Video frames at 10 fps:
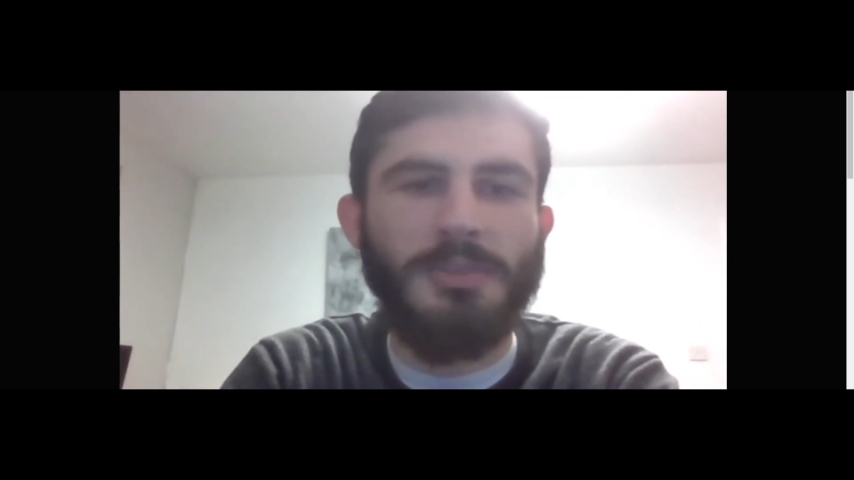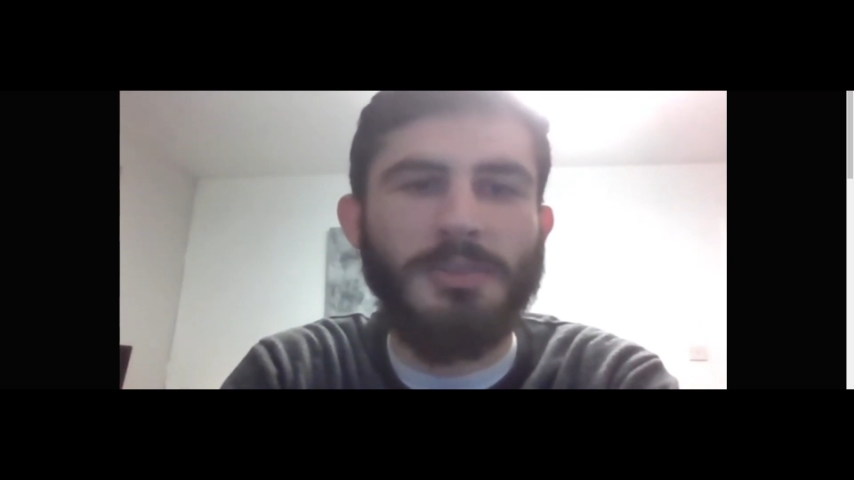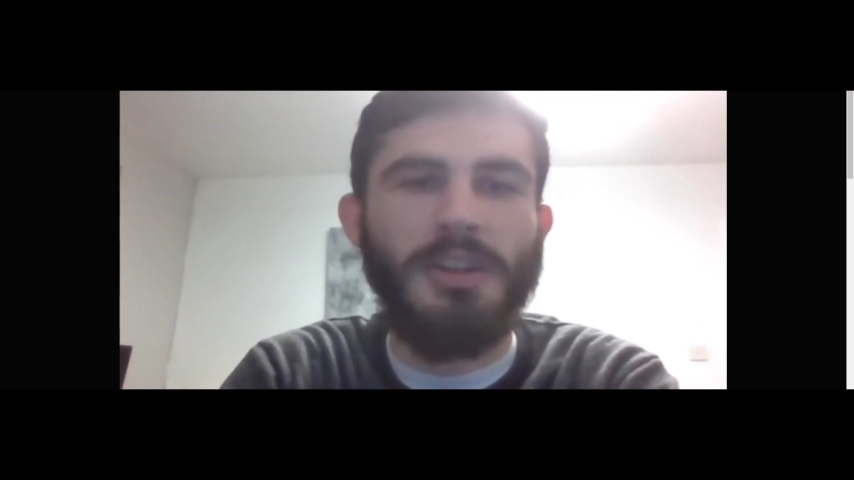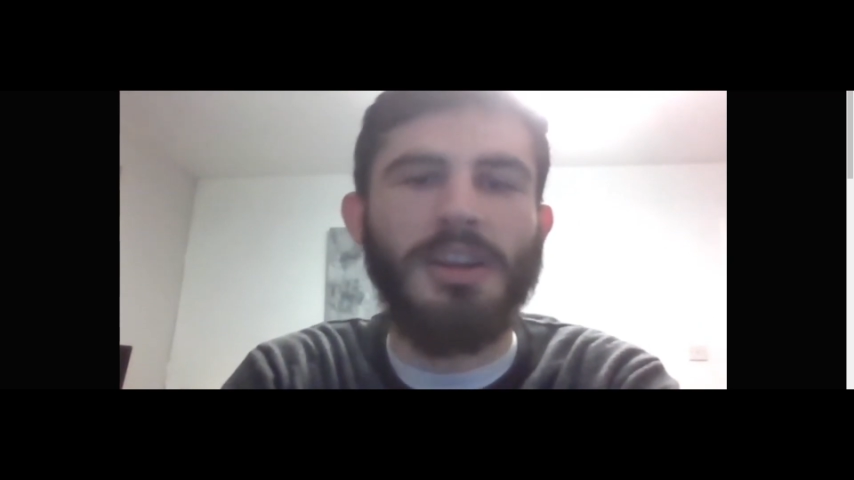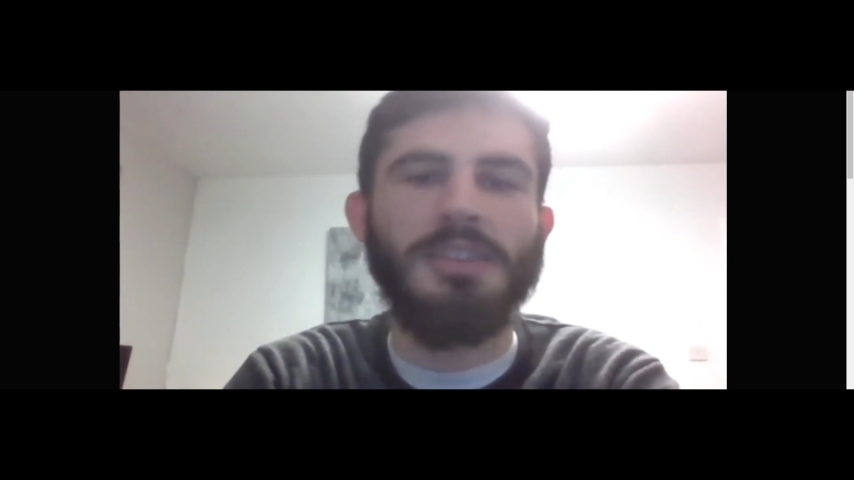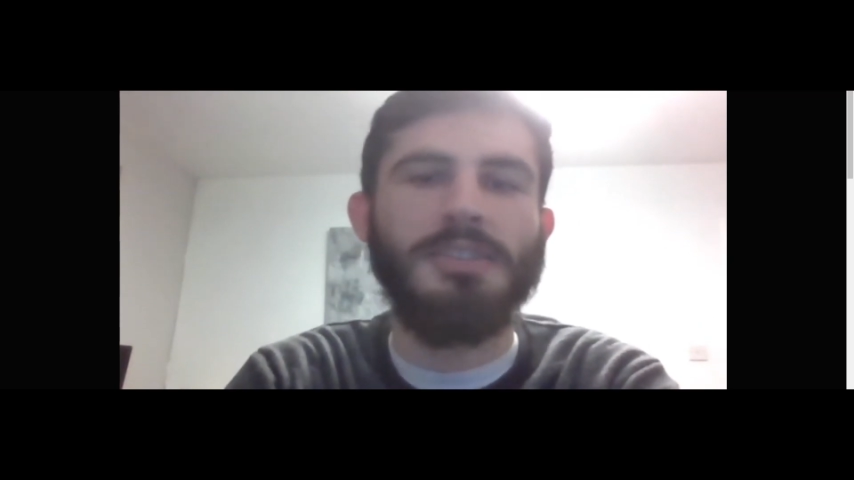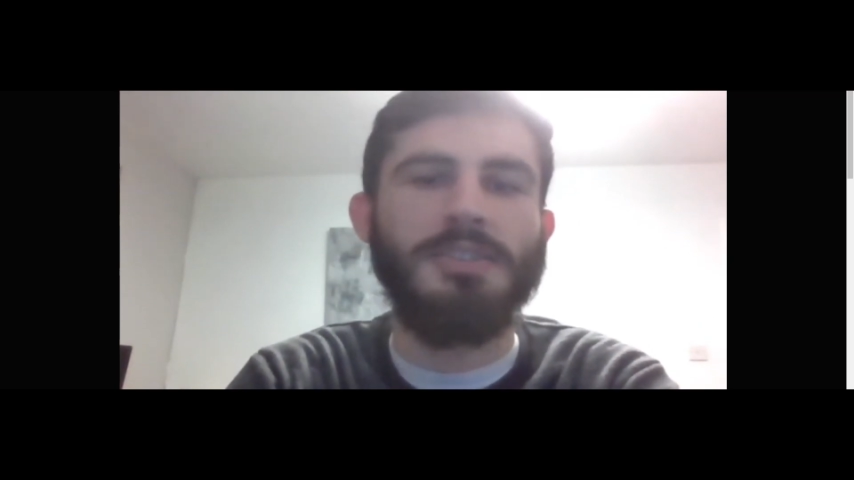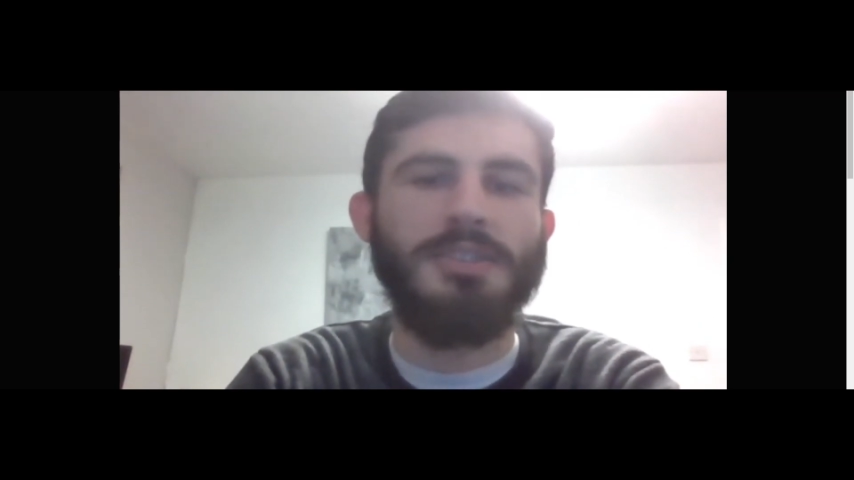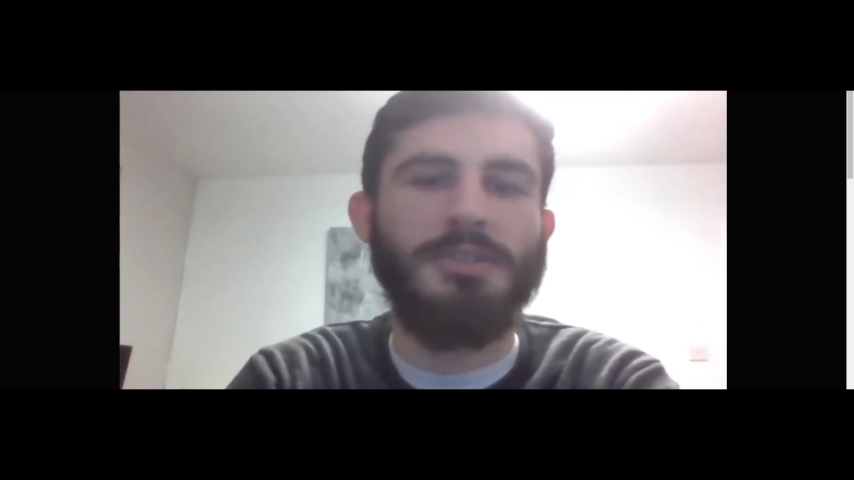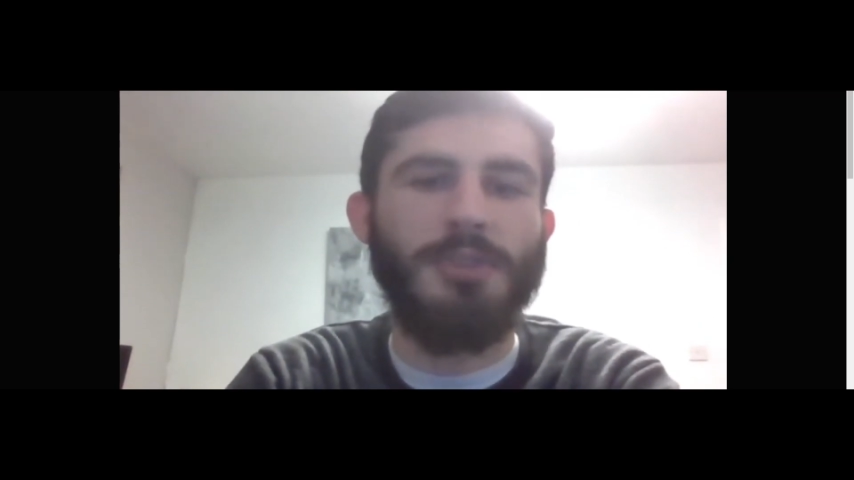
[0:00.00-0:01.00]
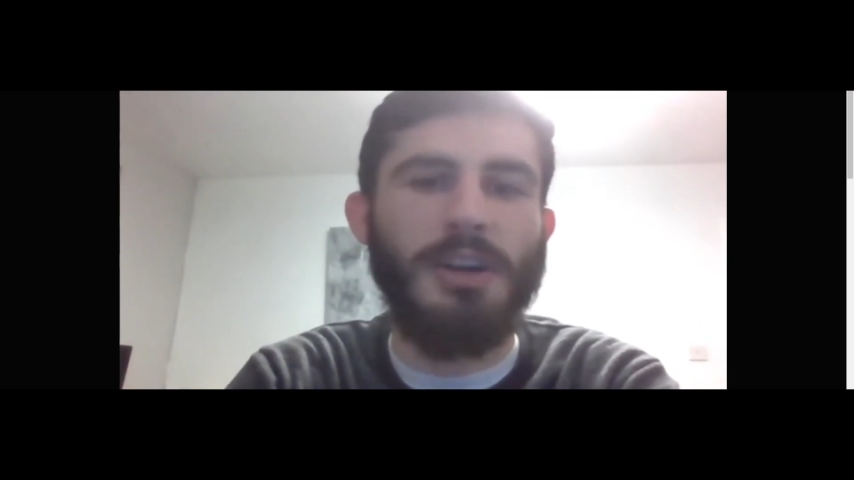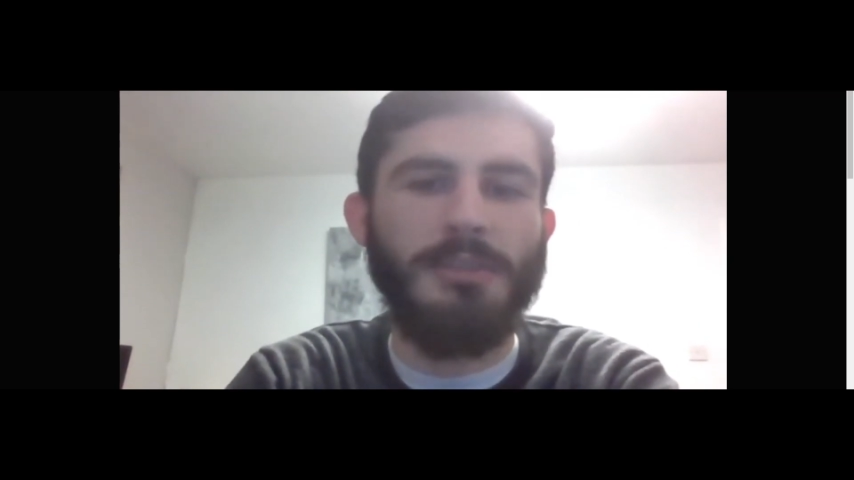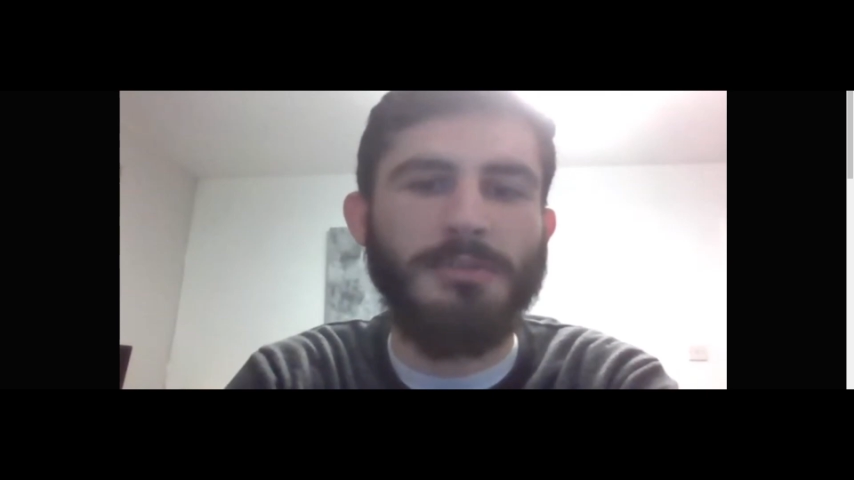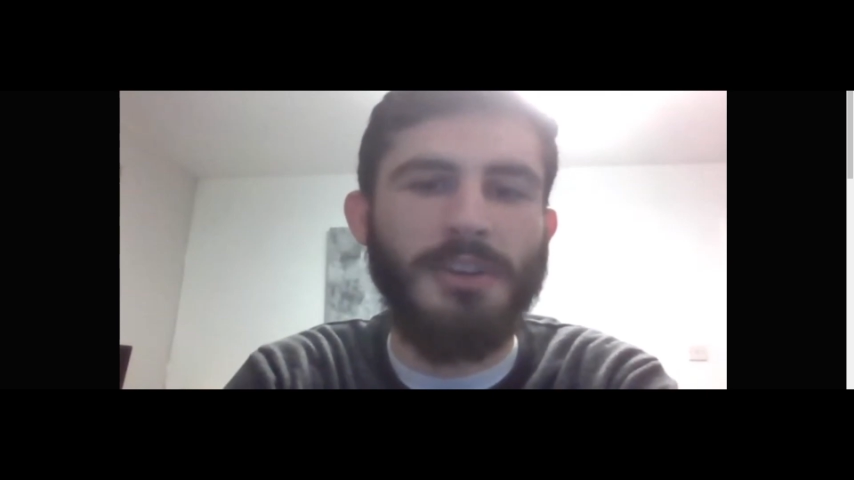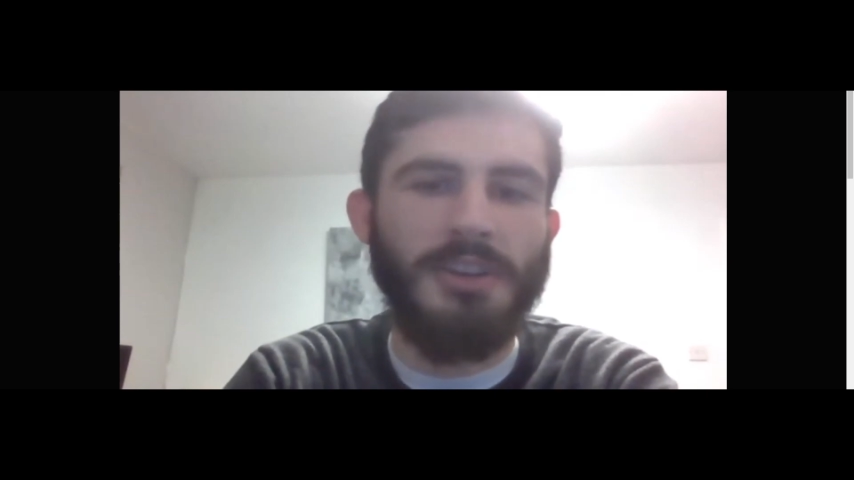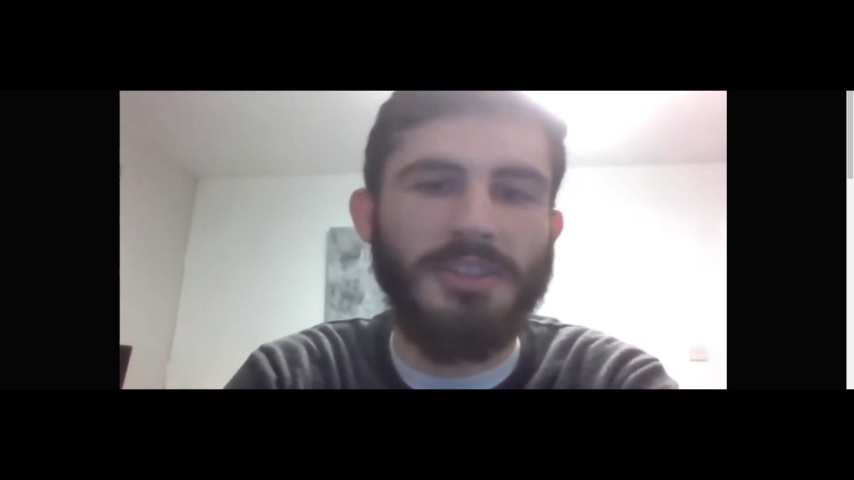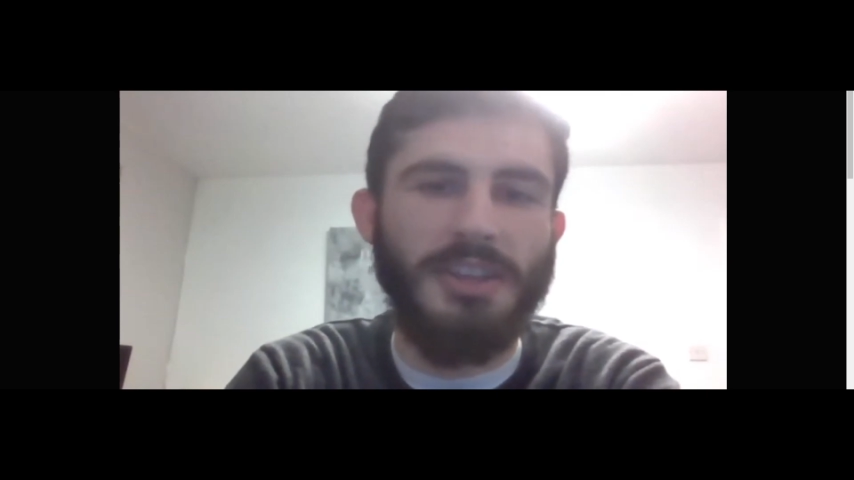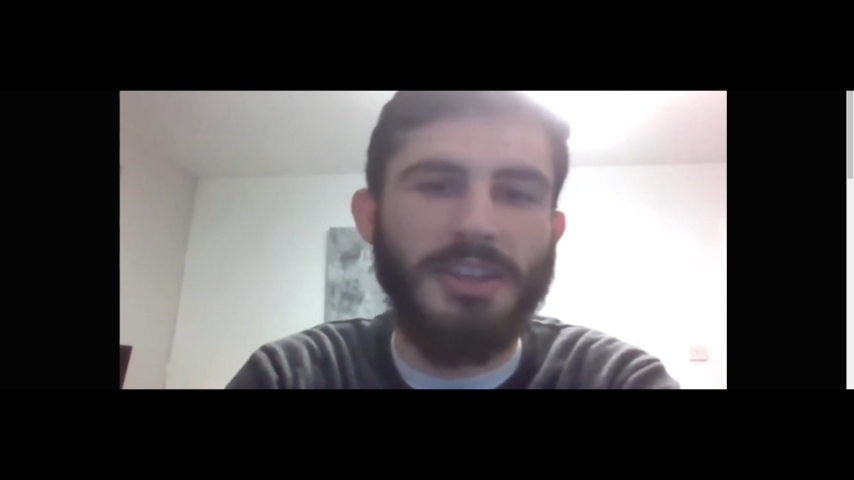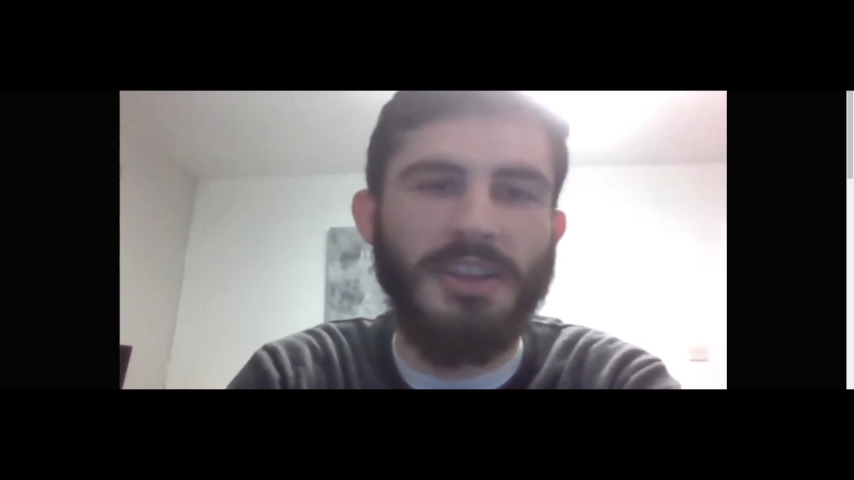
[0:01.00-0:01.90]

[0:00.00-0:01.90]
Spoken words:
my Class 1 license to drive